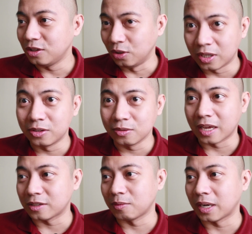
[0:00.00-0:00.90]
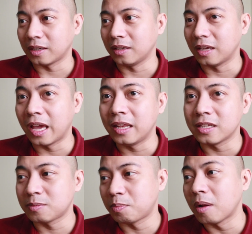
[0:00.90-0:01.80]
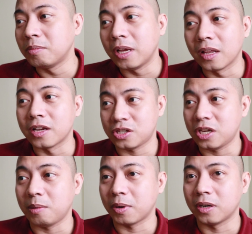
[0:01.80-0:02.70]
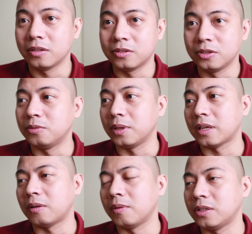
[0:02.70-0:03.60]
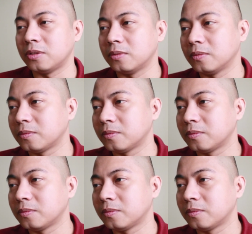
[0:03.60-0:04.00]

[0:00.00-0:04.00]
You can do that directly. And it's probably a lot cheaper to do it that way too.